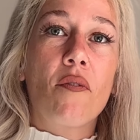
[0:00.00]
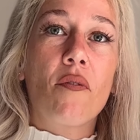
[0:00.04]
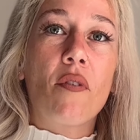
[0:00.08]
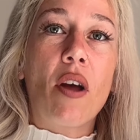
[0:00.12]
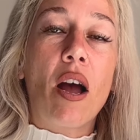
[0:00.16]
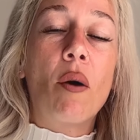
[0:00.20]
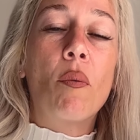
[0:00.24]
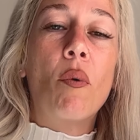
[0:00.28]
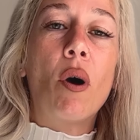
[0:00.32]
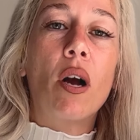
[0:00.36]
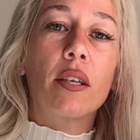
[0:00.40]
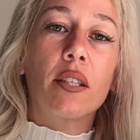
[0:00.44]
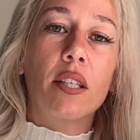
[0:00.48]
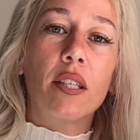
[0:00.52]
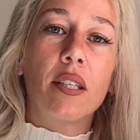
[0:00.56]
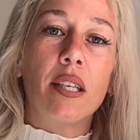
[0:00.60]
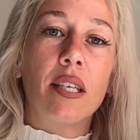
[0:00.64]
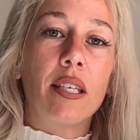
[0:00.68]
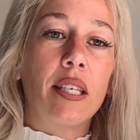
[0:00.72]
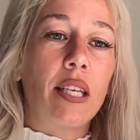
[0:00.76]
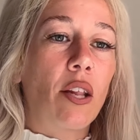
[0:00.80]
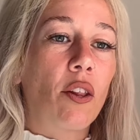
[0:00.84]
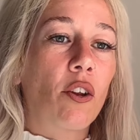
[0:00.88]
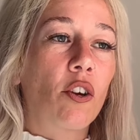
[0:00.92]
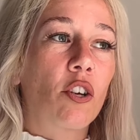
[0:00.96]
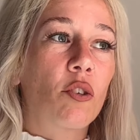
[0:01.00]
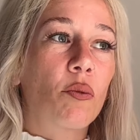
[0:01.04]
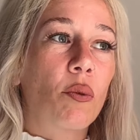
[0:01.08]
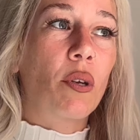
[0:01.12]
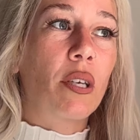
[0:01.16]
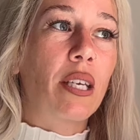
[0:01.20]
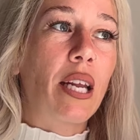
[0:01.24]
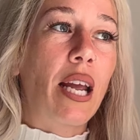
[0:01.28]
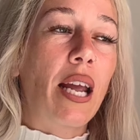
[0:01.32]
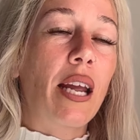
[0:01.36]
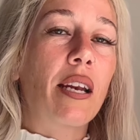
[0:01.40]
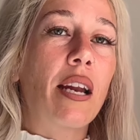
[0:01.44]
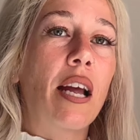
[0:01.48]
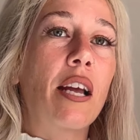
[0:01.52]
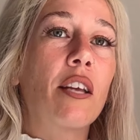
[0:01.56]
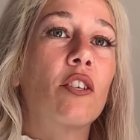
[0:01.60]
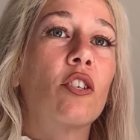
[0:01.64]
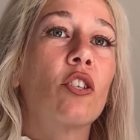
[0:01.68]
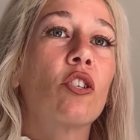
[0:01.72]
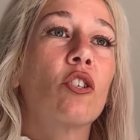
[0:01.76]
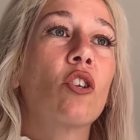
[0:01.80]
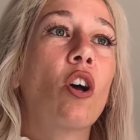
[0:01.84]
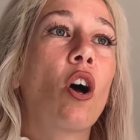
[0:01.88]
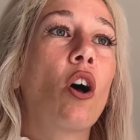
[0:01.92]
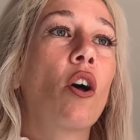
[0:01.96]
I walked into Dillard's day and I
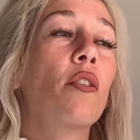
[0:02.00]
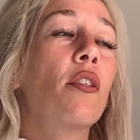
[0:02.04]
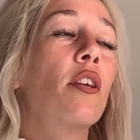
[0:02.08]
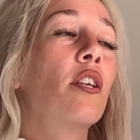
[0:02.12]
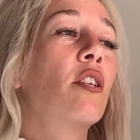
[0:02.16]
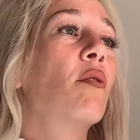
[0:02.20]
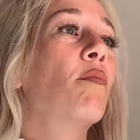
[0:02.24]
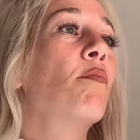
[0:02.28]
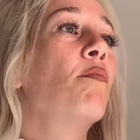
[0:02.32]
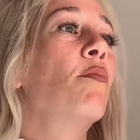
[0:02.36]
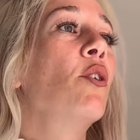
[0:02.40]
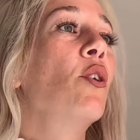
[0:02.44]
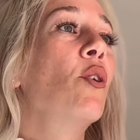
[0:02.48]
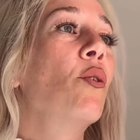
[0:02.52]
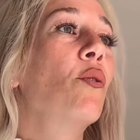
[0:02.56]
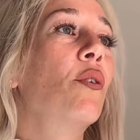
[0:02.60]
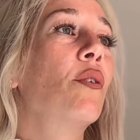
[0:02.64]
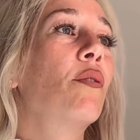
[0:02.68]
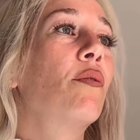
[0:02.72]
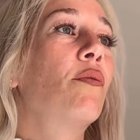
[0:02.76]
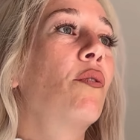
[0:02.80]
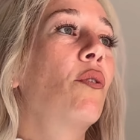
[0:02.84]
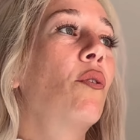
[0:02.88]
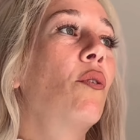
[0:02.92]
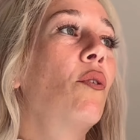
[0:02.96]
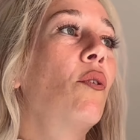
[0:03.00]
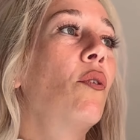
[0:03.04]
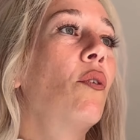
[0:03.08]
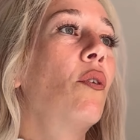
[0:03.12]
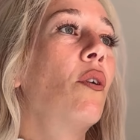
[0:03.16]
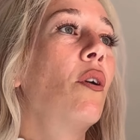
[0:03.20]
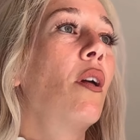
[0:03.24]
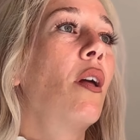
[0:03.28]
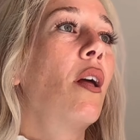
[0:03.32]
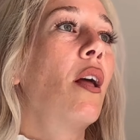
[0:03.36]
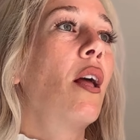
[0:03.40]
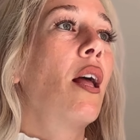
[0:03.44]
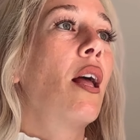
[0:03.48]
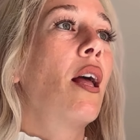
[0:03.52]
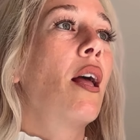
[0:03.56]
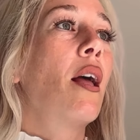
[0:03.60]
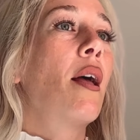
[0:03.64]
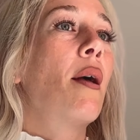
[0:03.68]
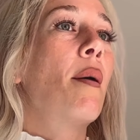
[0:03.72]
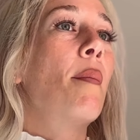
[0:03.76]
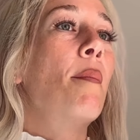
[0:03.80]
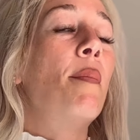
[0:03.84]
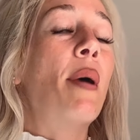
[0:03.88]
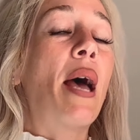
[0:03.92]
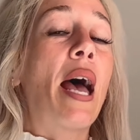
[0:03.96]
saw this beautiful
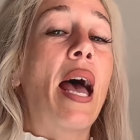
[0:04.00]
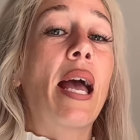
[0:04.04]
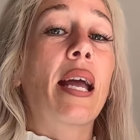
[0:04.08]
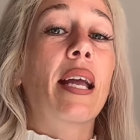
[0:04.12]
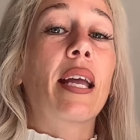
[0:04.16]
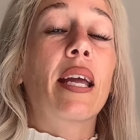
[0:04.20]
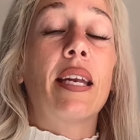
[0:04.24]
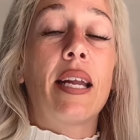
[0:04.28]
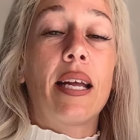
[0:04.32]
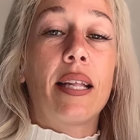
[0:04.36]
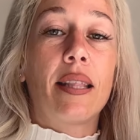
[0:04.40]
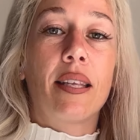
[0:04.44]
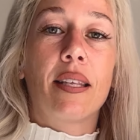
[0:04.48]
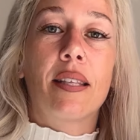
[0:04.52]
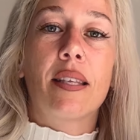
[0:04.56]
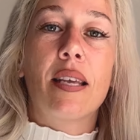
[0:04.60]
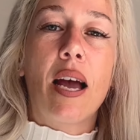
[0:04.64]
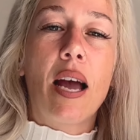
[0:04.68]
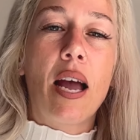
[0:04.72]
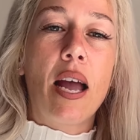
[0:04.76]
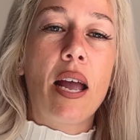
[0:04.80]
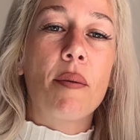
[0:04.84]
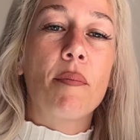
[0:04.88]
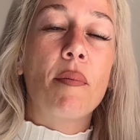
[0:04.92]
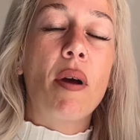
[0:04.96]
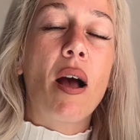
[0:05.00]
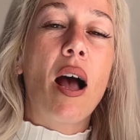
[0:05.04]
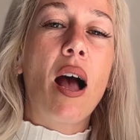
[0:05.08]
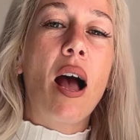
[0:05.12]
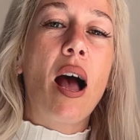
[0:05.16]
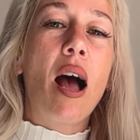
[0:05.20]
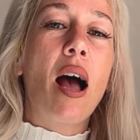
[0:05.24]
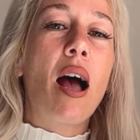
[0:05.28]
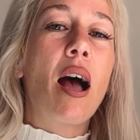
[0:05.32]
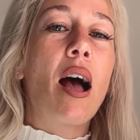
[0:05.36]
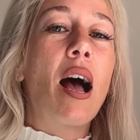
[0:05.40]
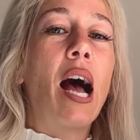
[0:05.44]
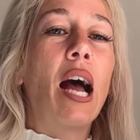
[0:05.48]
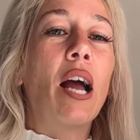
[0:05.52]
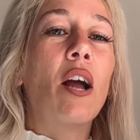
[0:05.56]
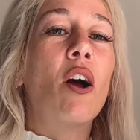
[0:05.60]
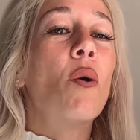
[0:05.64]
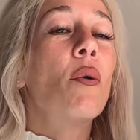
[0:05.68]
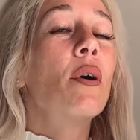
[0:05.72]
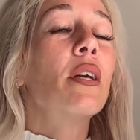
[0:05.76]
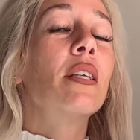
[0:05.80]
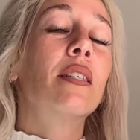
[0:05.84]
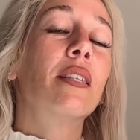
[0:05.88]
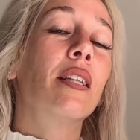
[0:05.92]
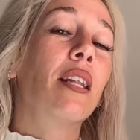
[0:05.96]
bag. And at the time, I
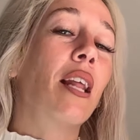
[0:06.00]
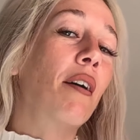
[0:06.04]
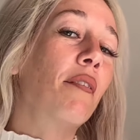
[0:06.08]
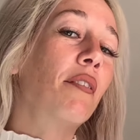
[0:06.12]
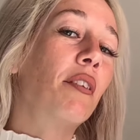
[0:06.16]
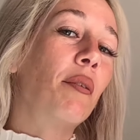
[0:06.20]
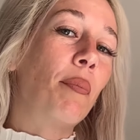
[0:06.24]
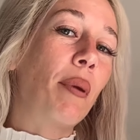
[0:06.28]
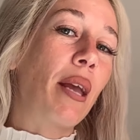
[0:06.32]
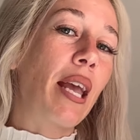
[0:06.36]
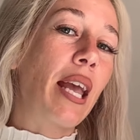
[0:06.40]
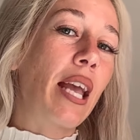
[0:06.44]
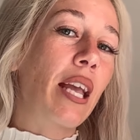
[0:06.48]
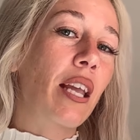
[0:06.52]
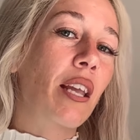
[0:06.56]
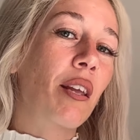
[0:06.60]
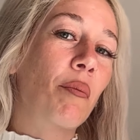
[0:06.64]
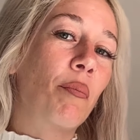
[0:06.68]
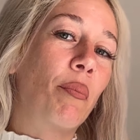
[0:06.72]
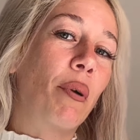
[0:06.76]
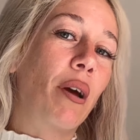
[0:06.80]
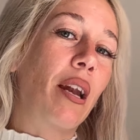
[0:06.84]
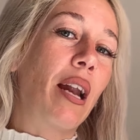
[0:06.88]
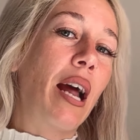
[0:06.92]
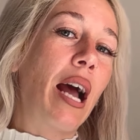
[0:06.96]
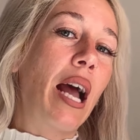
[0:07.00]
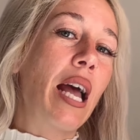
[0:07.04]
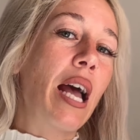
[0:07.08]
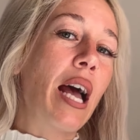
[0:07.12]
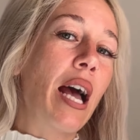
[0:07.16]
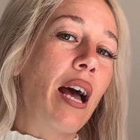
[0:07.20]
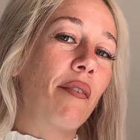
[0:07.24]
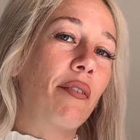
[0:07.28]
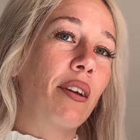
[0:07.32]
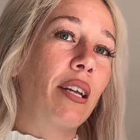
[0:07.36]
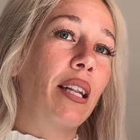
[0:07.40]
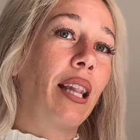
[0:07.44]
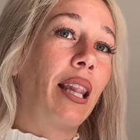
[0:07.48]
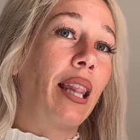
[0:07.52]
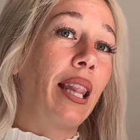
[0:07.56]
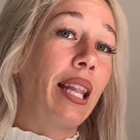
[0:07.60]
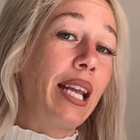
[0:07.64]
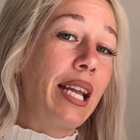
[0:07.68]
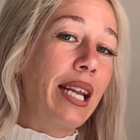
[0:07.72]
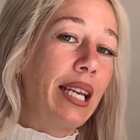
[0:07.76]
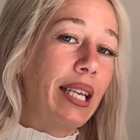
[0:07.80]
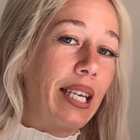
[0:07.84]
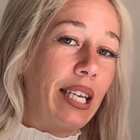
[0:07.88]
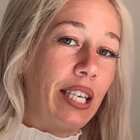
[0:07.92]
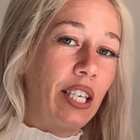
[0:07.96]
always loved pink, but I haven't
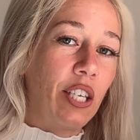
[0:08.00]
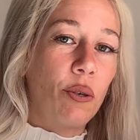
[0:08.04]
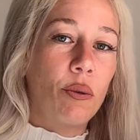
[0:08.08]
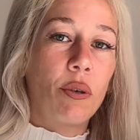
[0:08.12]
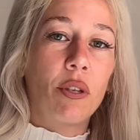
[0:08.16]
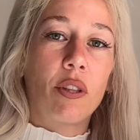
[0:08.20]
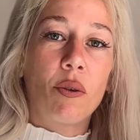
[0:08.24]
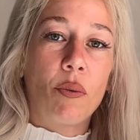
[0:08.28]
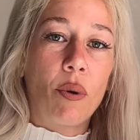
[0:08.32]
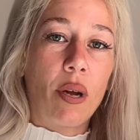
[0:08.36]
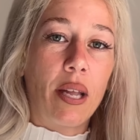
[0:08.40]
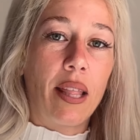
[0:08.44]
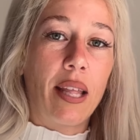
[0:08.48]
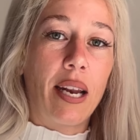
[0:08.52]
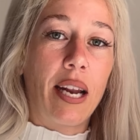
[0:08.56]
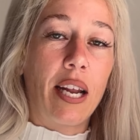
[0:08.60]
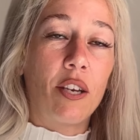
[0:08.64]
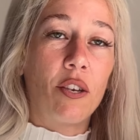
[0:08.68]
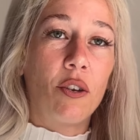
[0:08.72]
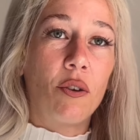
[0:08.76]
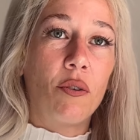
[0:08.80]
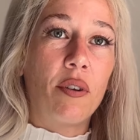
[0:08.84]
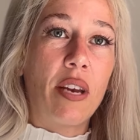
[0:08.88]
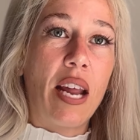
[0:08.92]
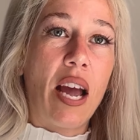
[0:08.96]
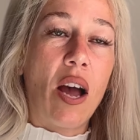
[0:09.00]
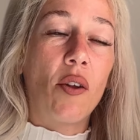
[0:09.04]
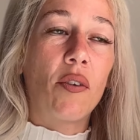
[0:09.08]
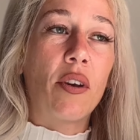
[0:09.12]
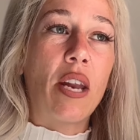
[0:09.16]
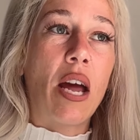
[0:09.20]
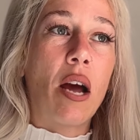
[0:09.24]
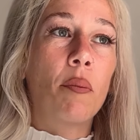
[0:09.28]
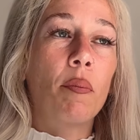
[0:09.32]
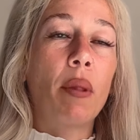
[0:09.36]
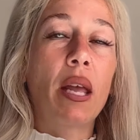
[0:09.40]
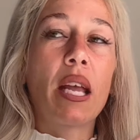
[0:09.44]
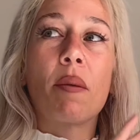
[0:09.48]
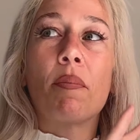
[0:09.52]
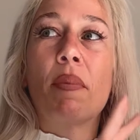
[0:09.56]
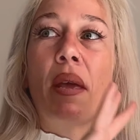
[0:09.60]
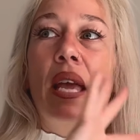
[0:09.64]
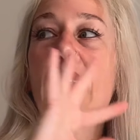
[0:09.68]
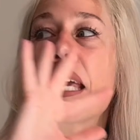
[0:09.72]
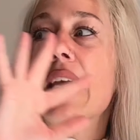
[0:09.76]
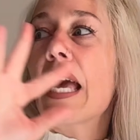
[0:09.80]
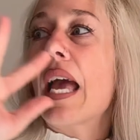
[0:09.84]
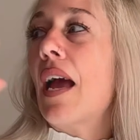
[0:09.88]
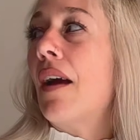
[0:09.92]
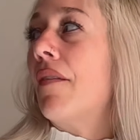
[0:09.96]
leaned into it the way that I do now. Now I'm like
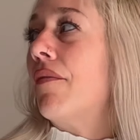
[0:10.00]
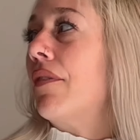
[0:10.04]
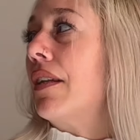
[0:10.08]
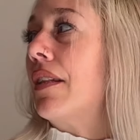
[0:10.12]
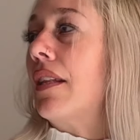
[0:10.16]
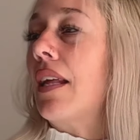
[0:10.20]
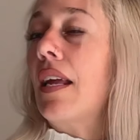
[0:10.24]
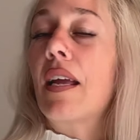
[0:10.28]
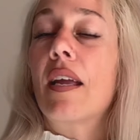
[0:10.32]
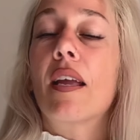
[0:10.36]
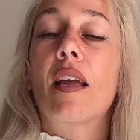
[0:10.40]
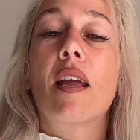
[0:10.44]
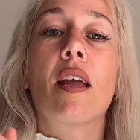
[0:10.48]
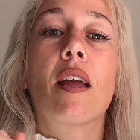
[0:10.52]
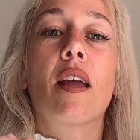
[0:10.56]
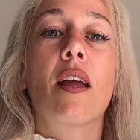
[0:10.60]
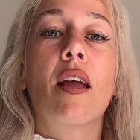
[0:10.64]
pink everything.